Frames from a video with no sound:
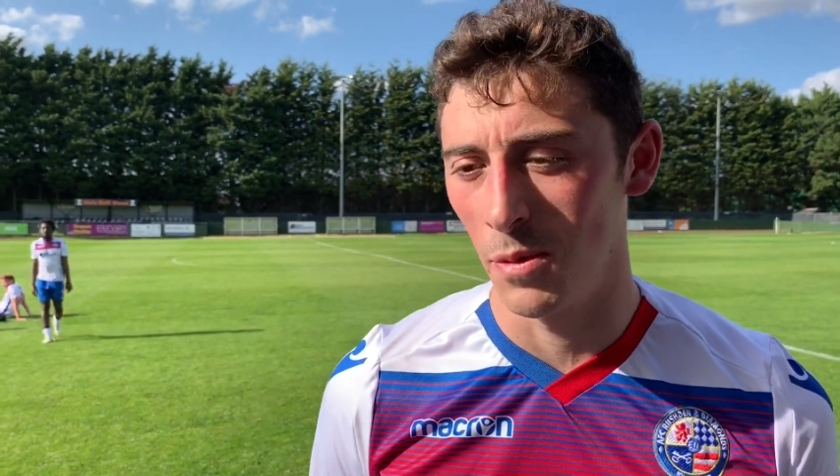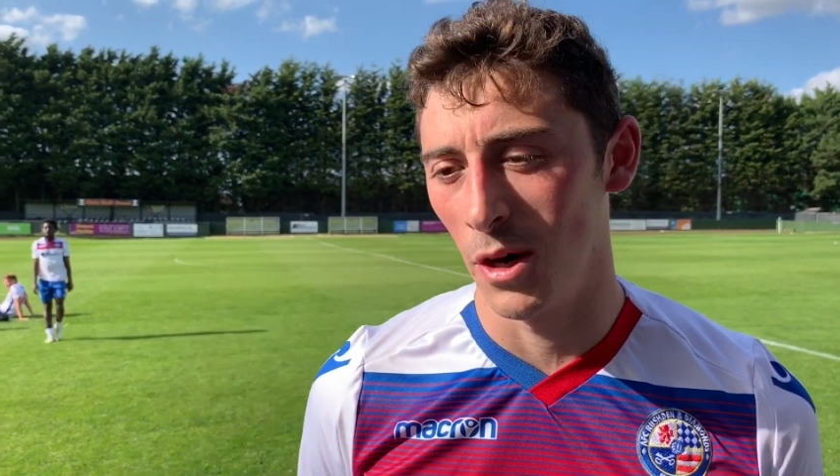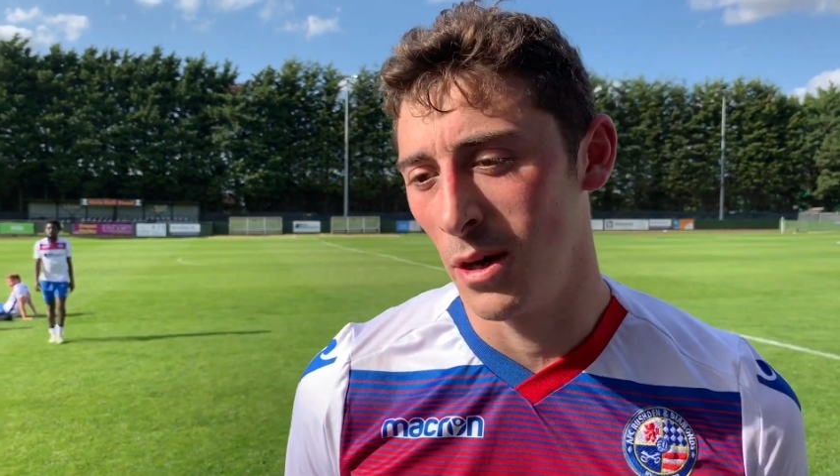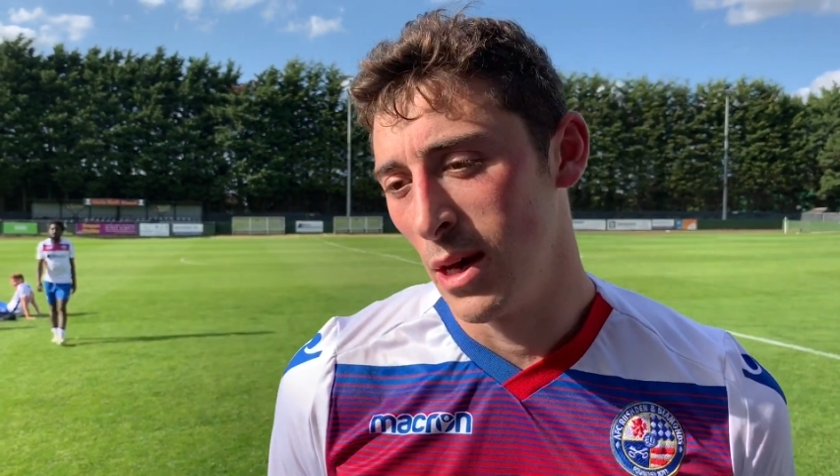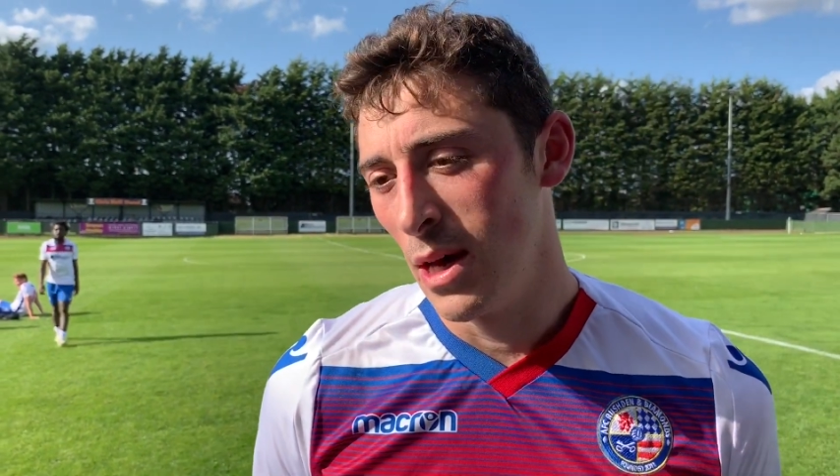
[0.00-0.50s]

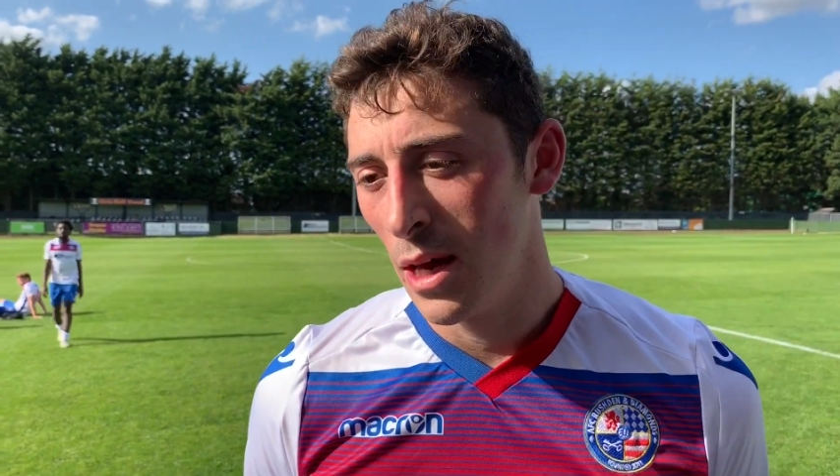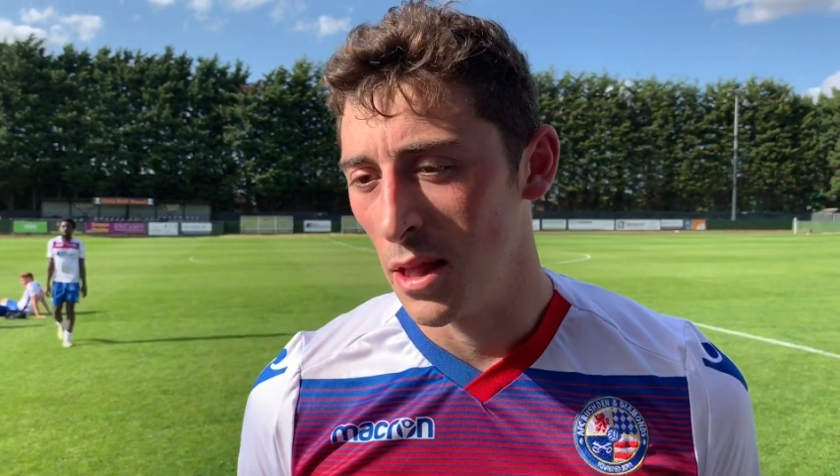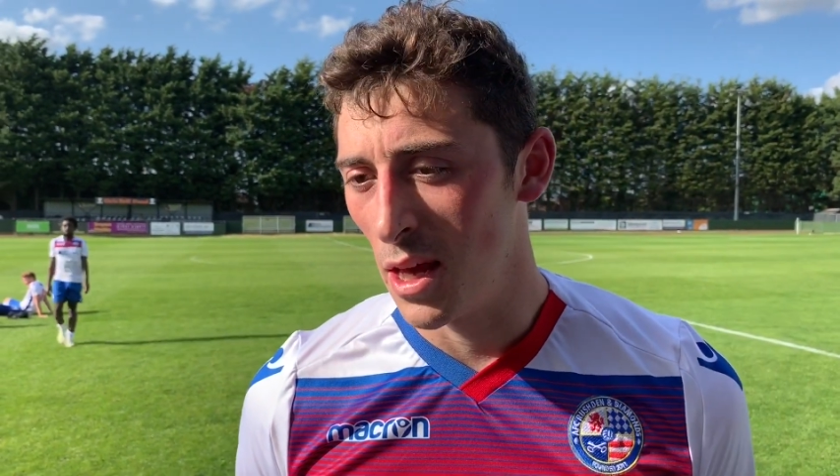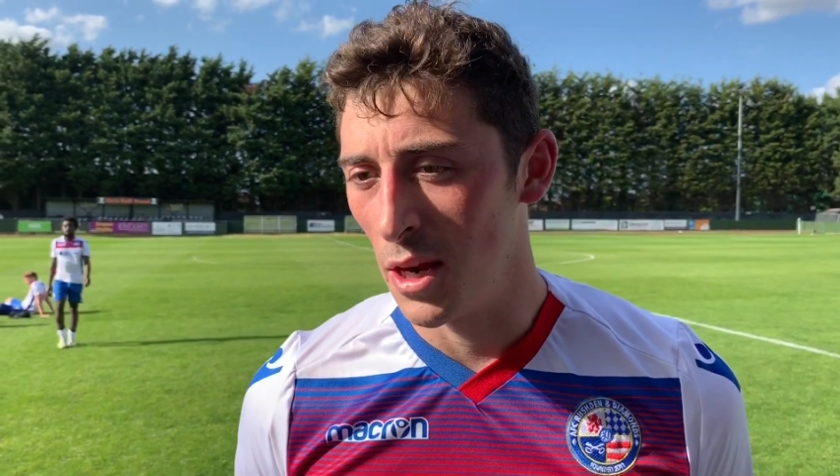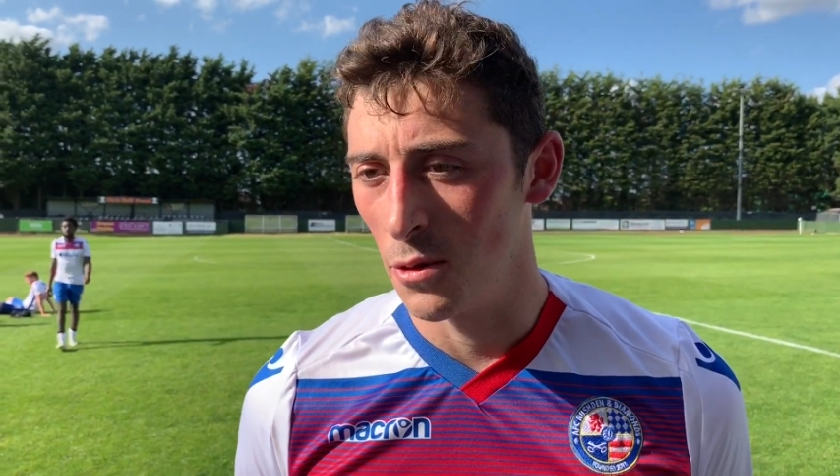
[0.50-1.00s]
but
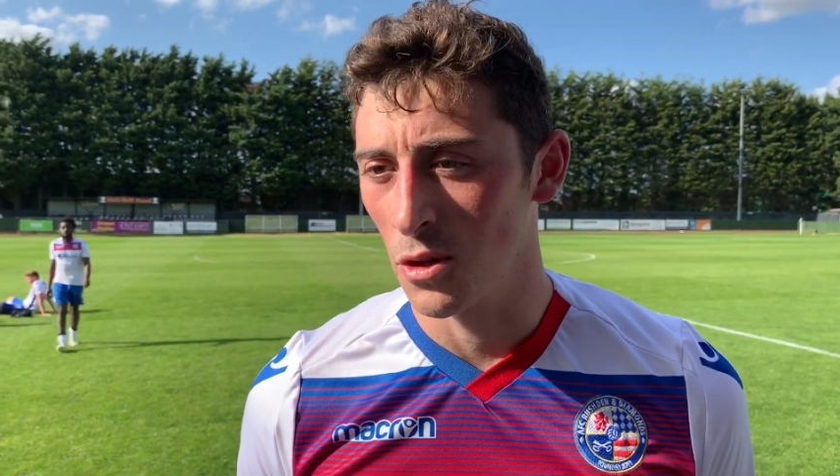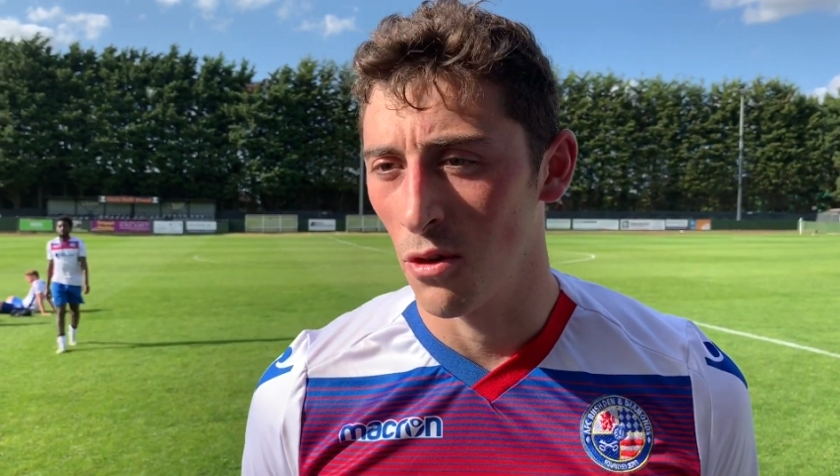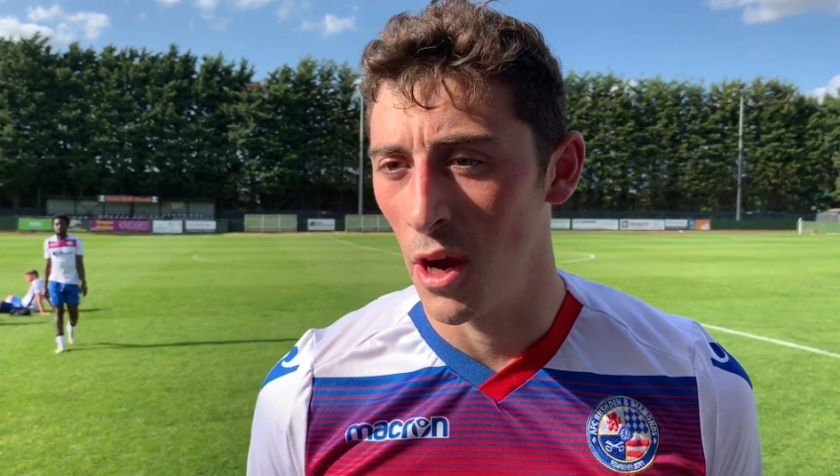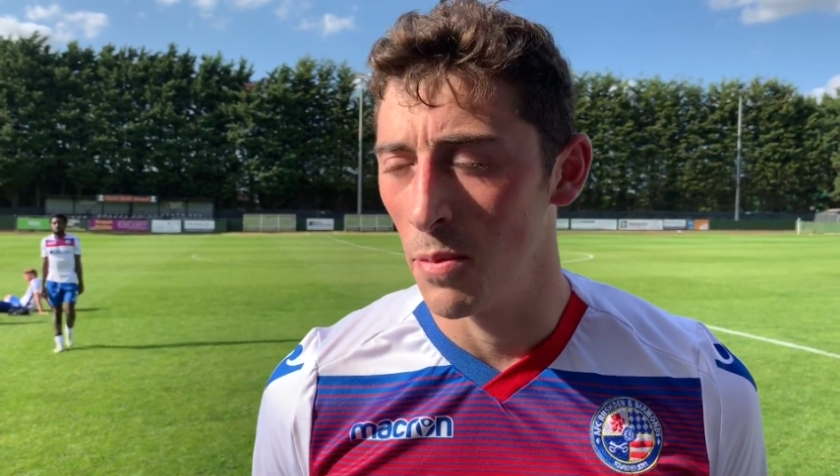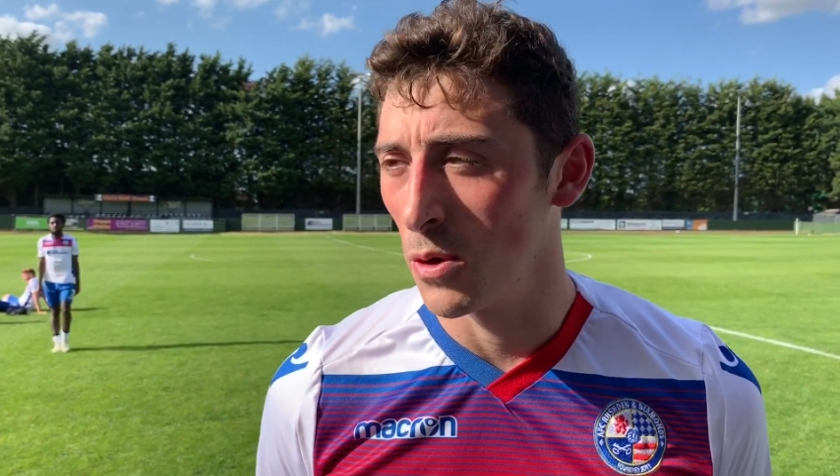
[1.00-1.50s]
in the end it was a
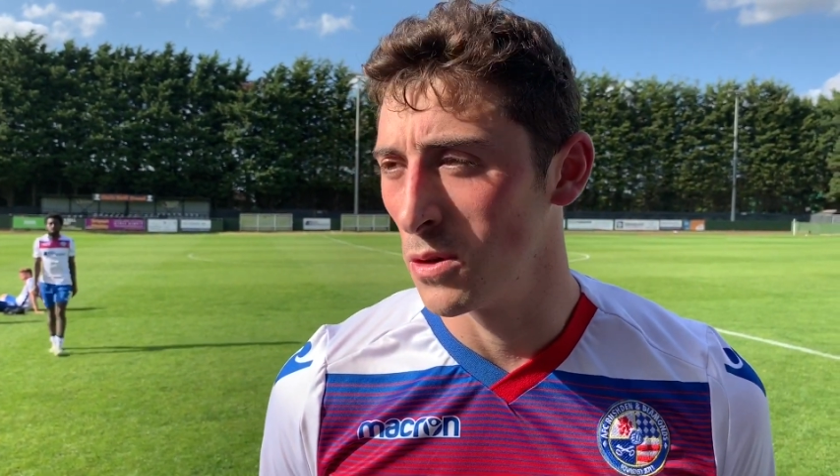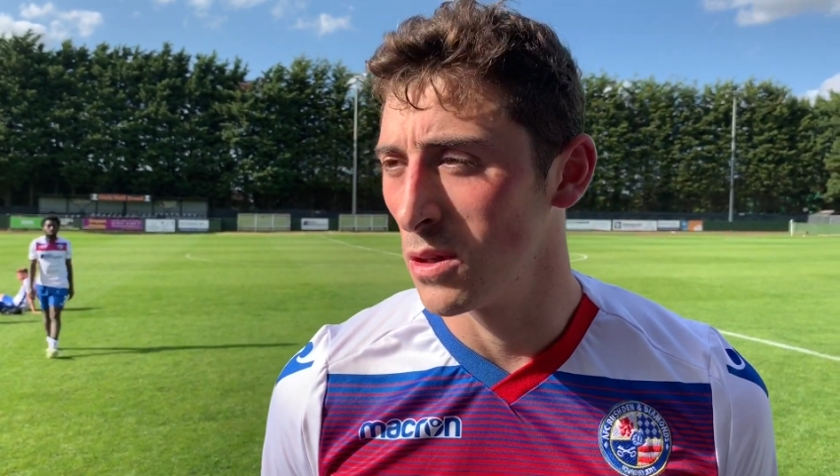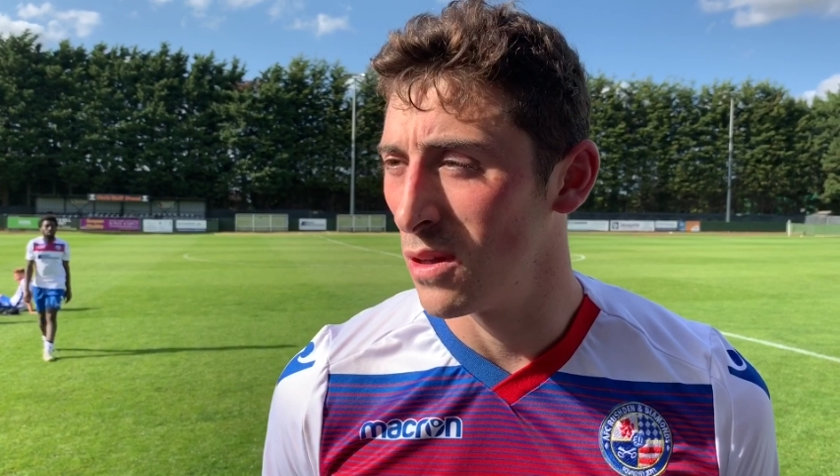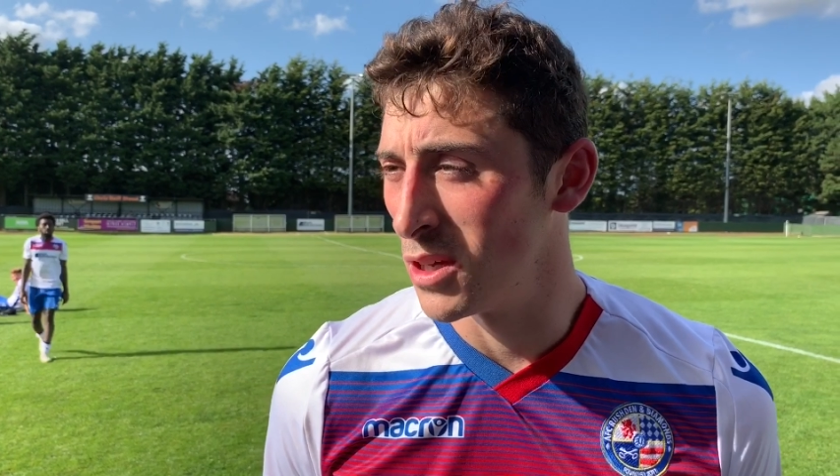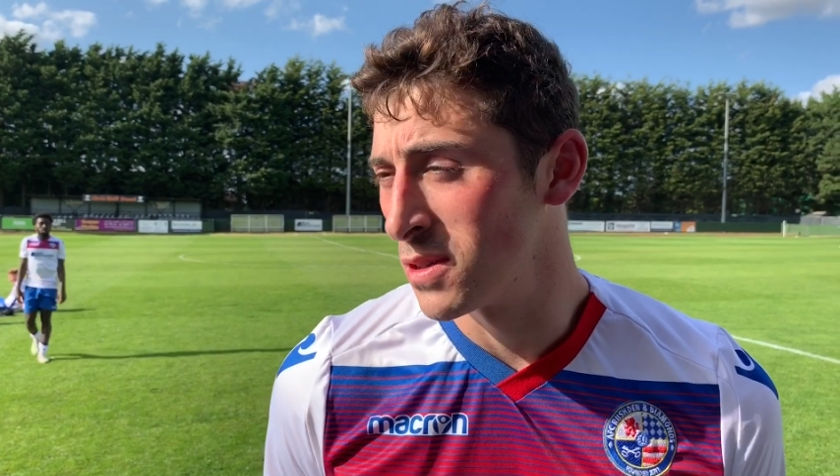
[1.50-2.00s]
great ball,
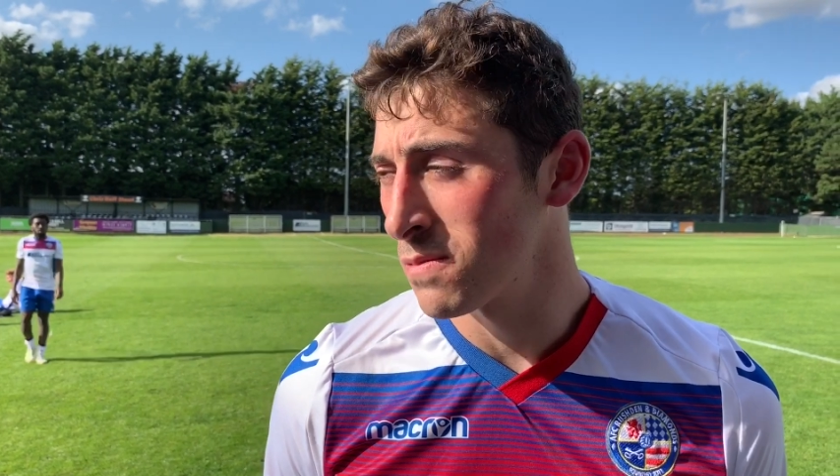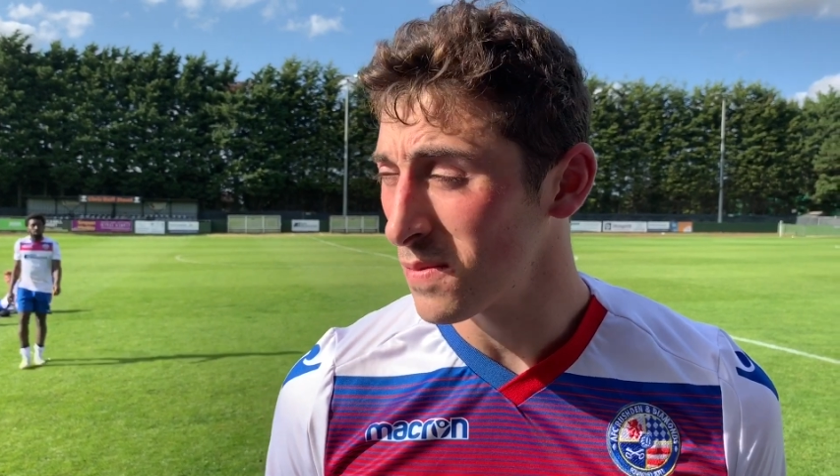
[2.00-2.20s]
and